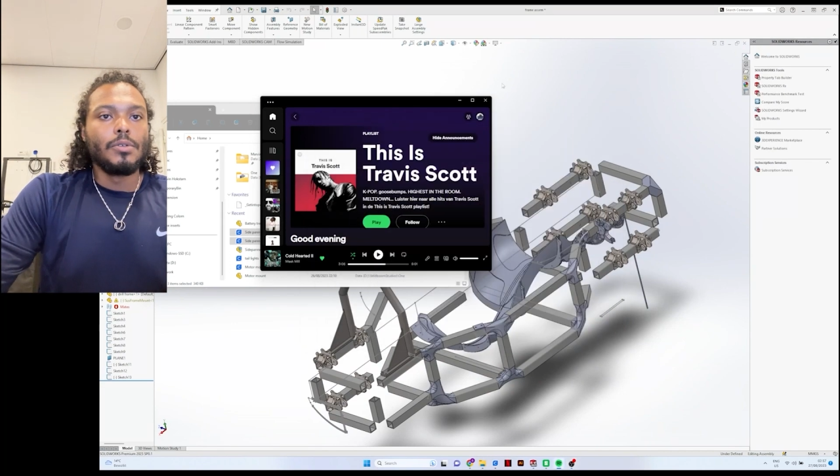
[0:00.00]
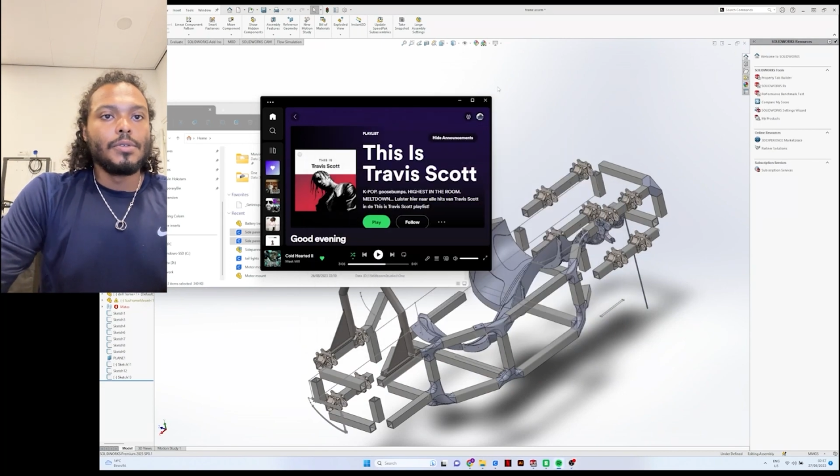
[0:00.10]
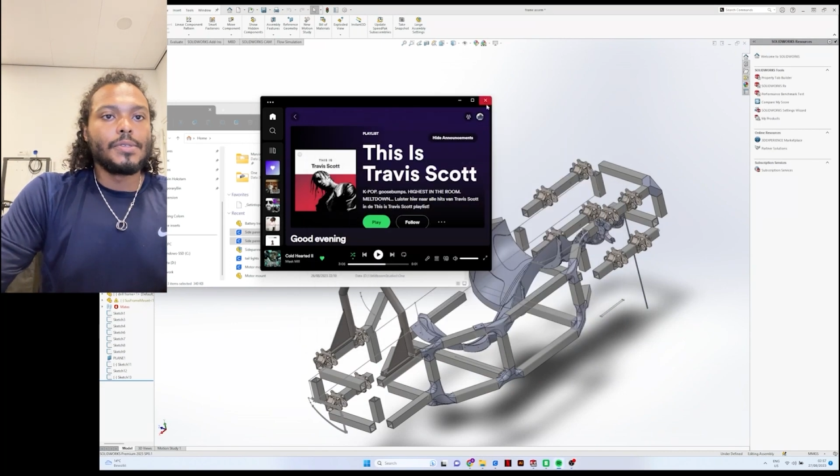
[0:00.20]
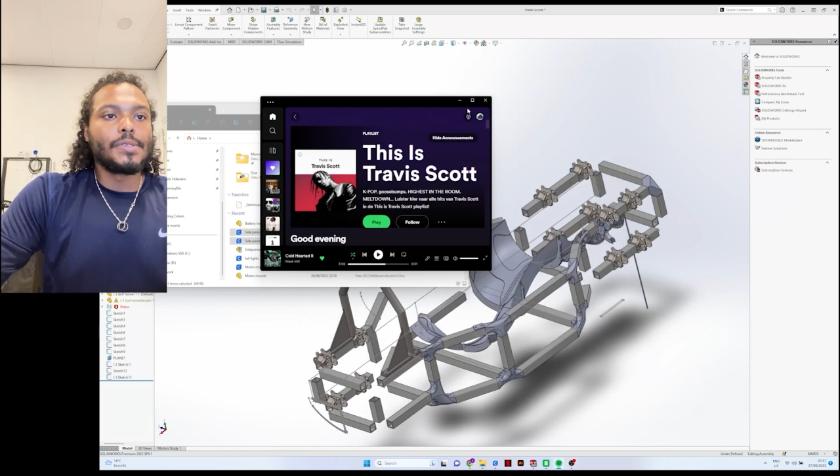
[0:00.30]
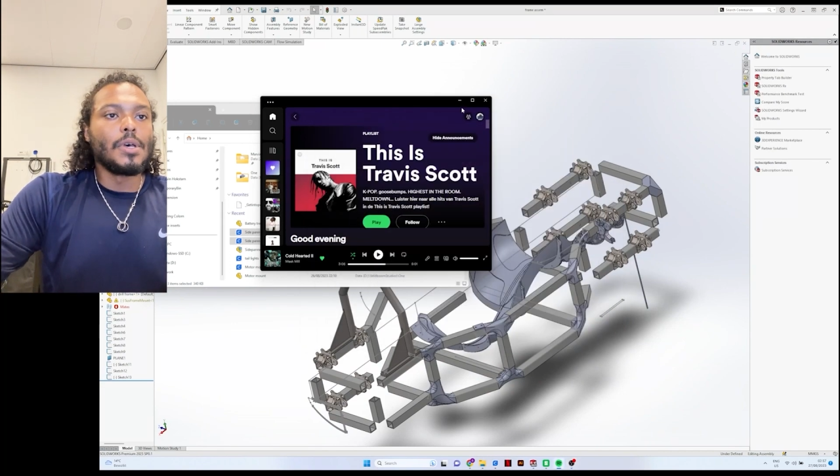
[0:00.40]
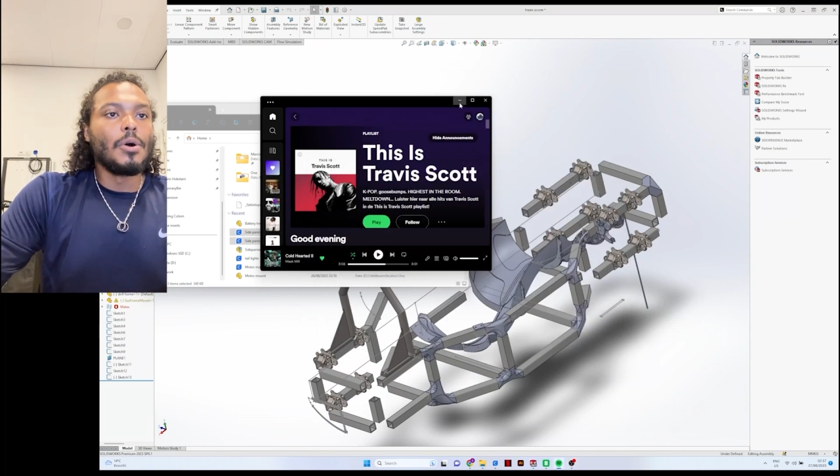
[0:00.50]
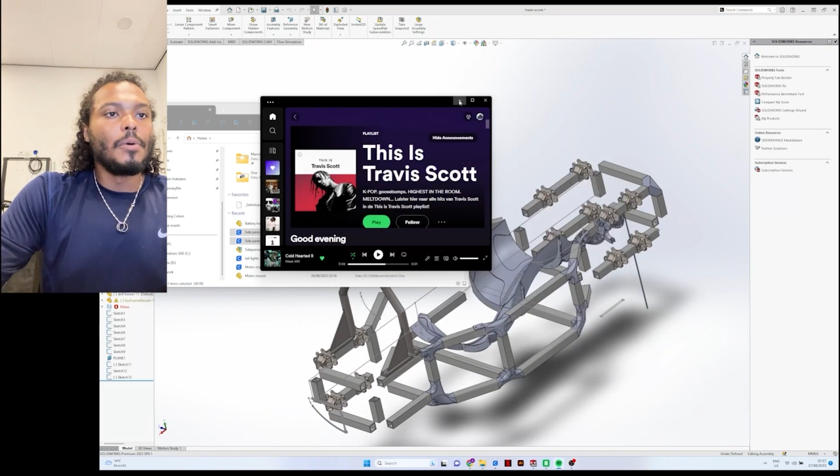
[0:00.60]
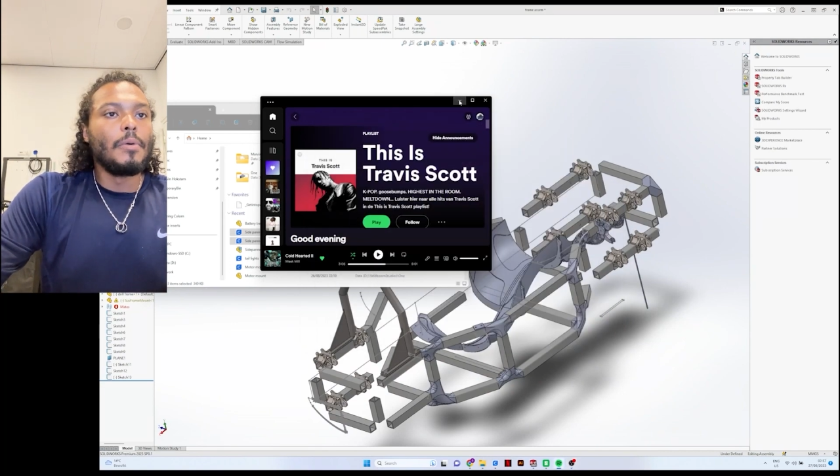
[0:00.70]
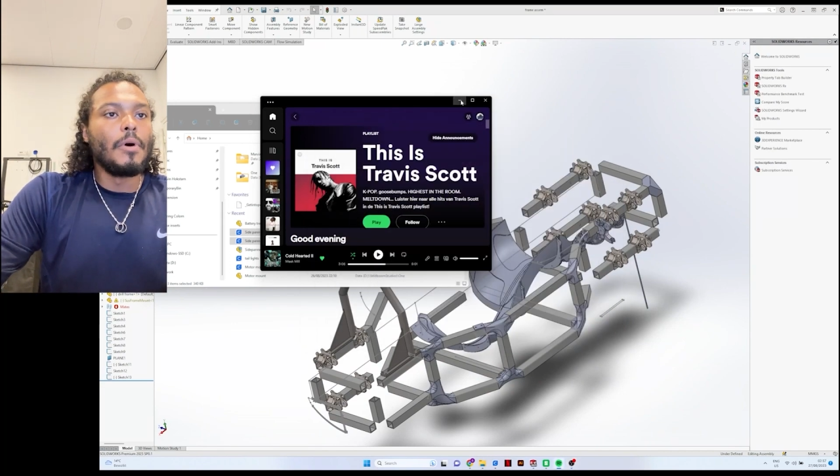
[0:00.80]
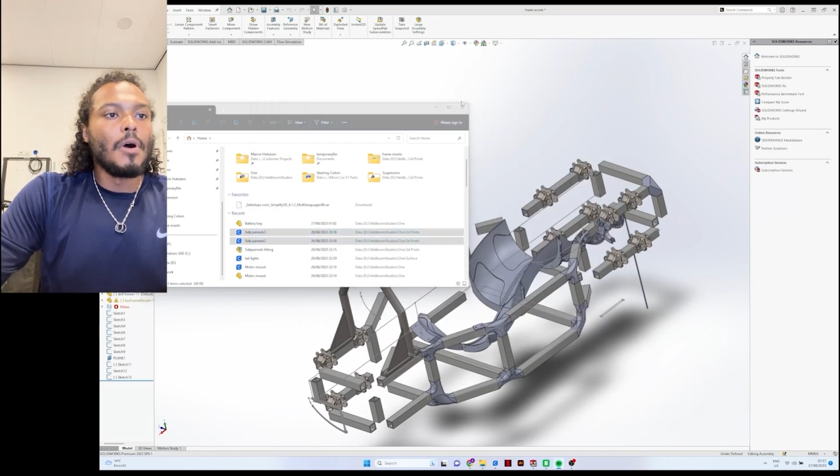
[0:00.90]
So
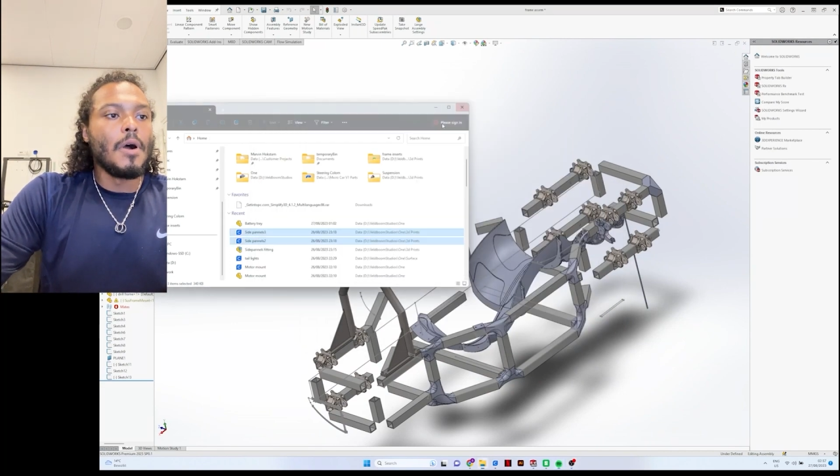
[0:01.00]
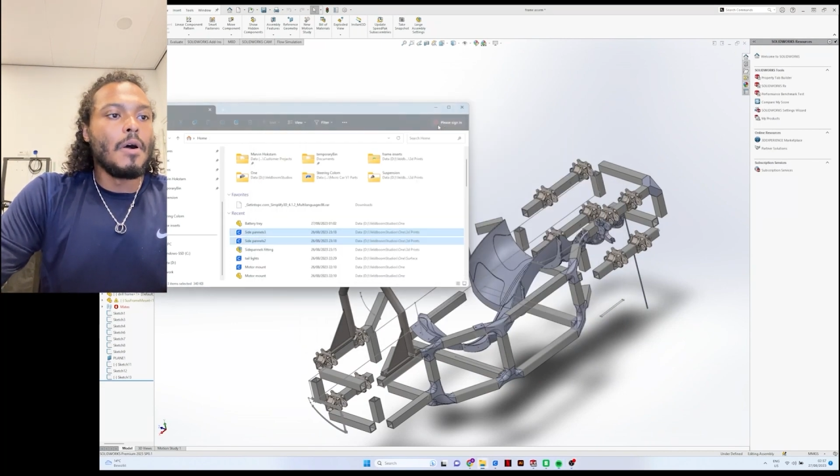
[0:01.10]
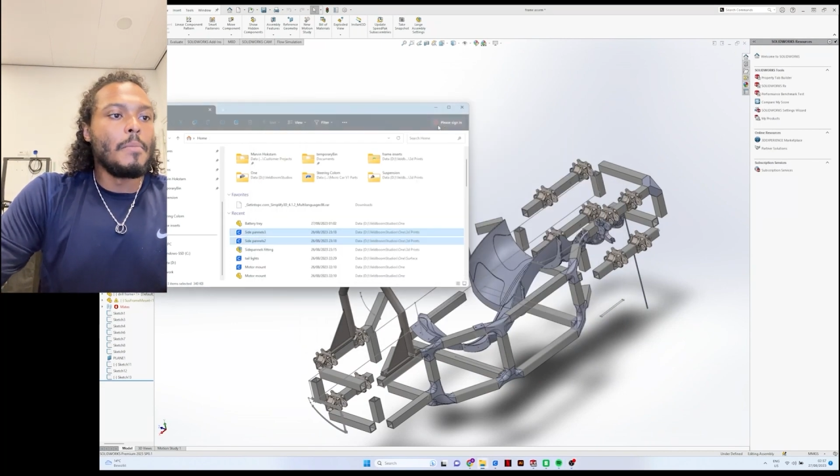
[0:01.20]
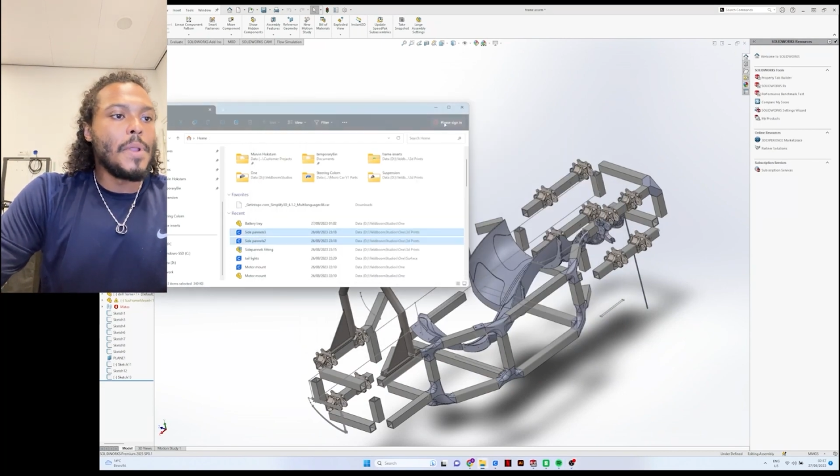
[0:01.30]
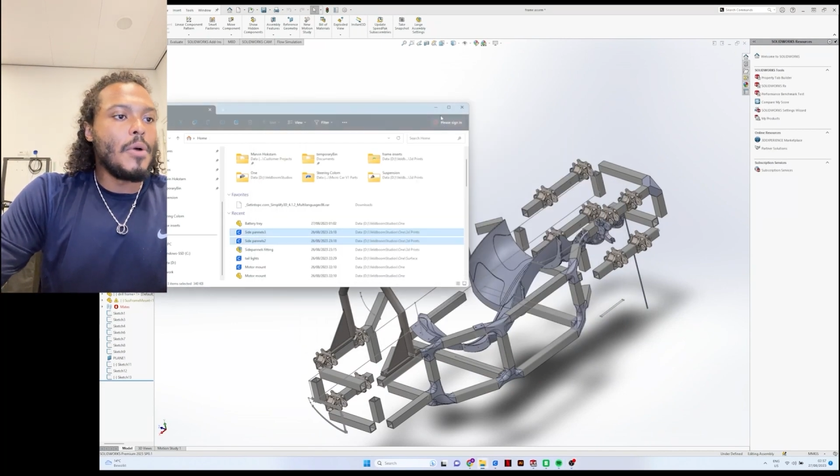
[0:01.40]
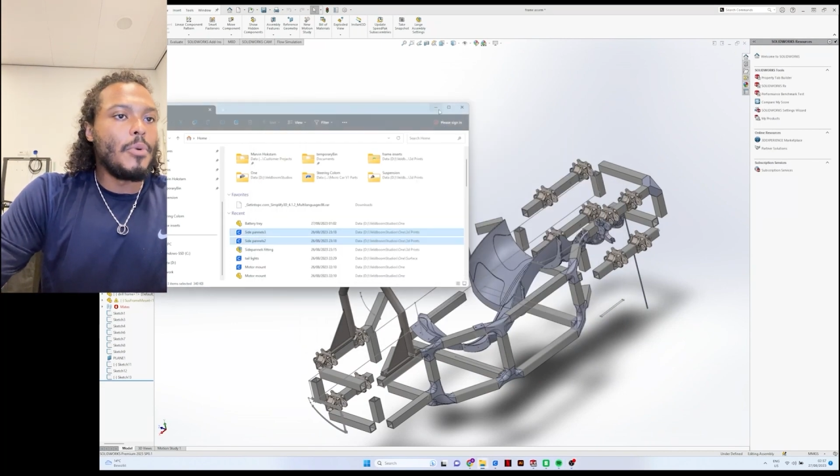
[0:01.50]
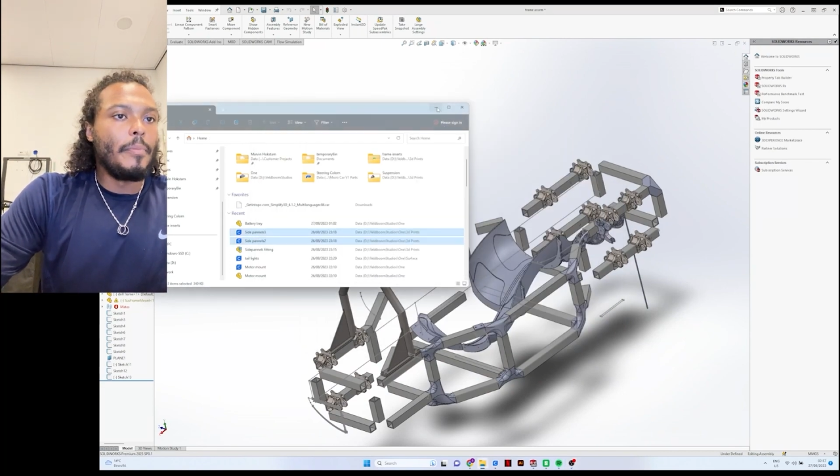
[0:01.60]
now we're